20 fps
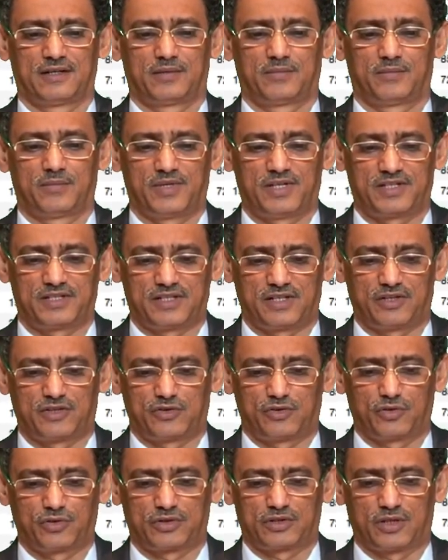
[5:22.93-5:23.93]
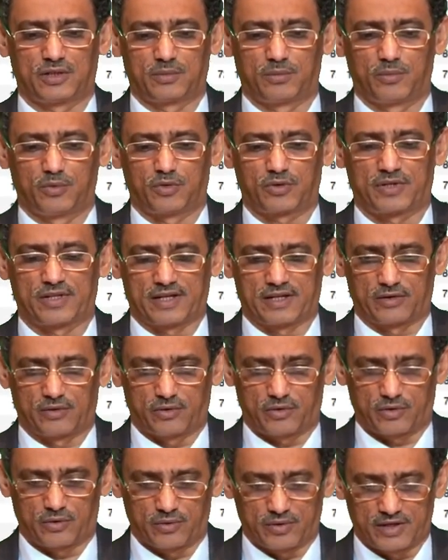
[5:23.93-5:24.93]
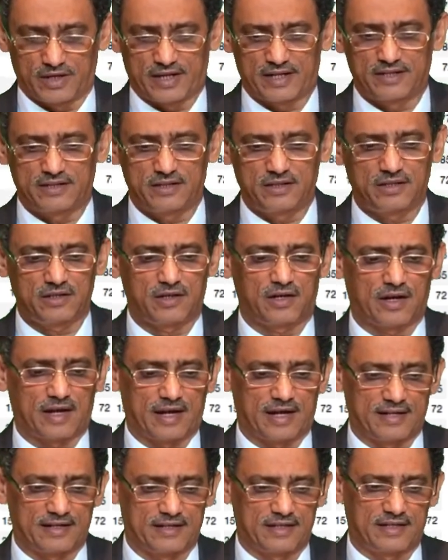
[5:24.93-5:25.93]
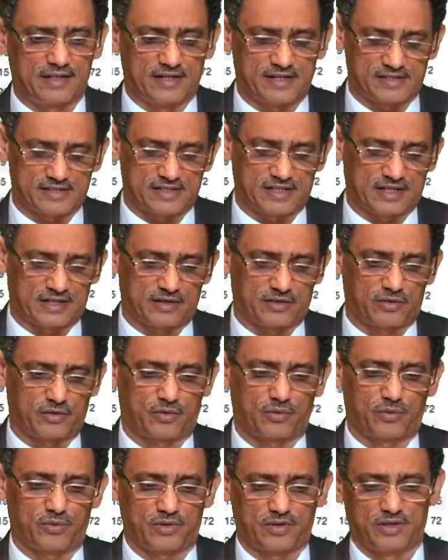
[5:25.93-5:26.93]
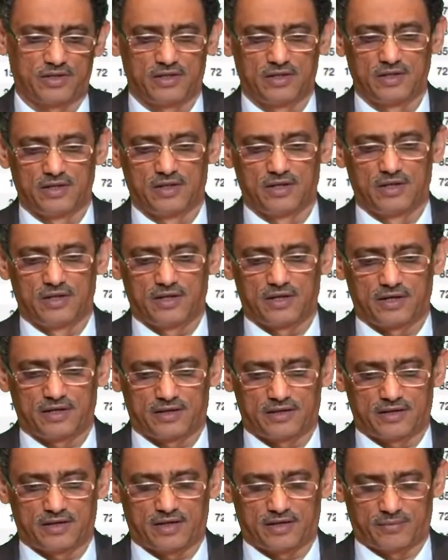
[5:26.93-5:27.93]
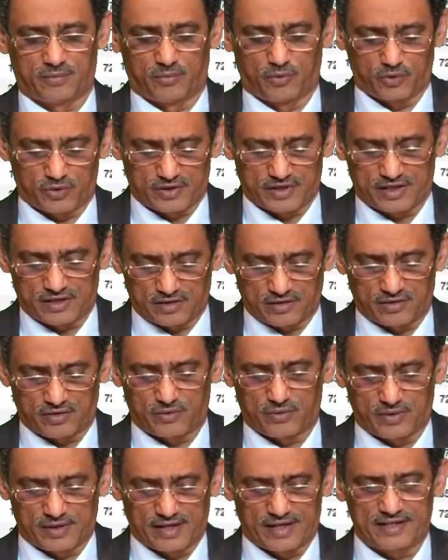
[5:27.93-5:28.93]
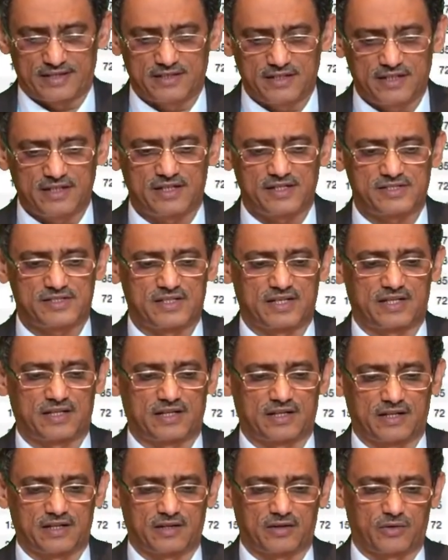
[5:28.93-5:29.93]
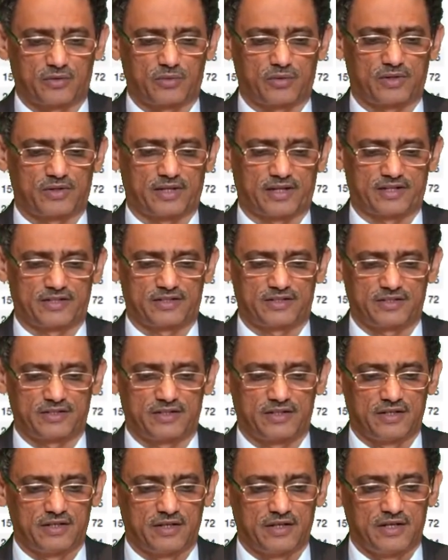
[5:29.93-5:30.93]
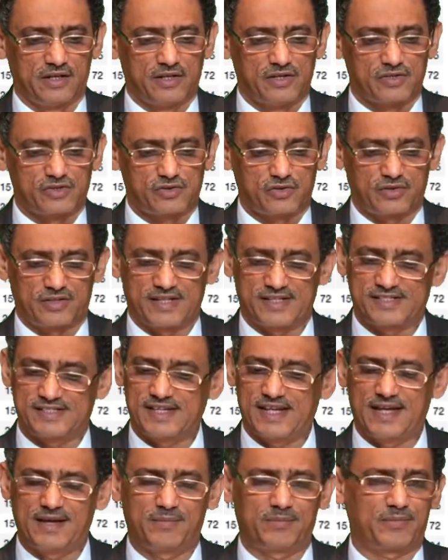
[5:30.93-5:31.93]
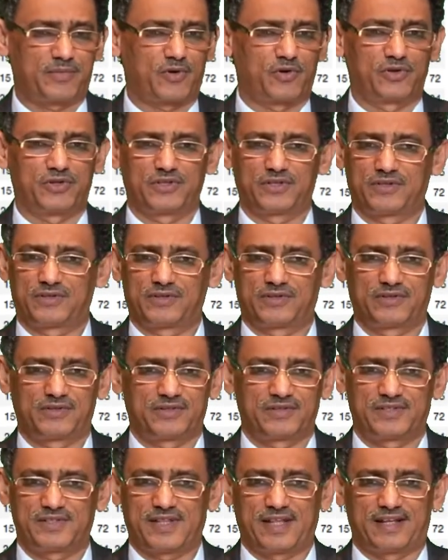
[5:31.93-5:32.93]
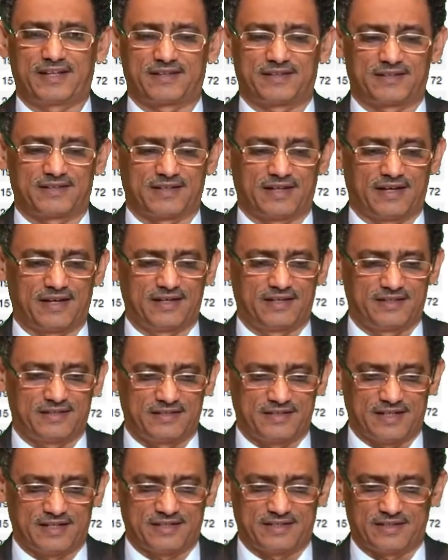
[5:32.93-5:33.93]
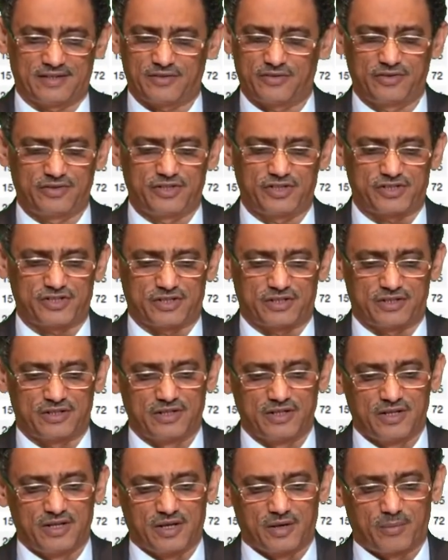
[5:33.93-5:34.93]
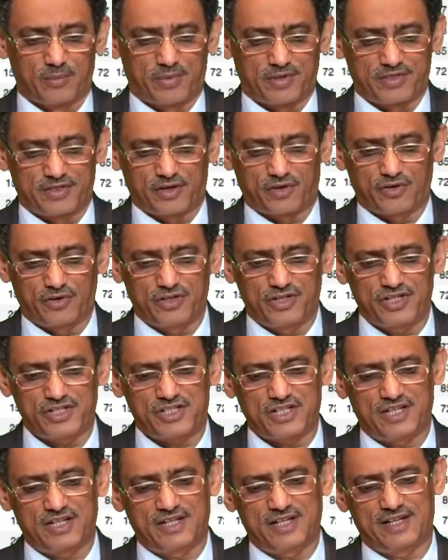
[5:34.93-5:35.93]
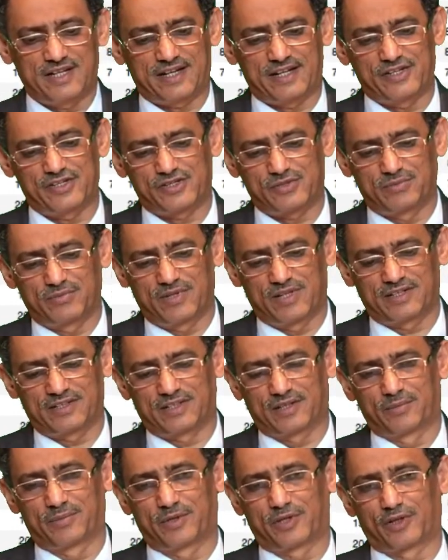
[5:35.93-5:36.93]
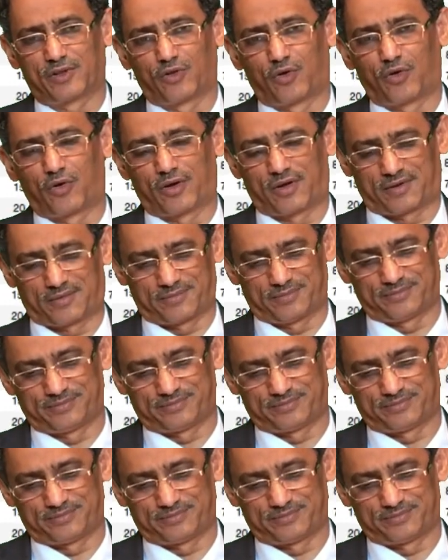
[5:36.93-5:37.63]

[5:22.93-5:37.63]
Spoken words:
meeting total more than or equal 90 and less than or equal, and more than or equal 80, less than or equal 90. So the same thing, yeah, data condition. But the condition here is a little bit longer.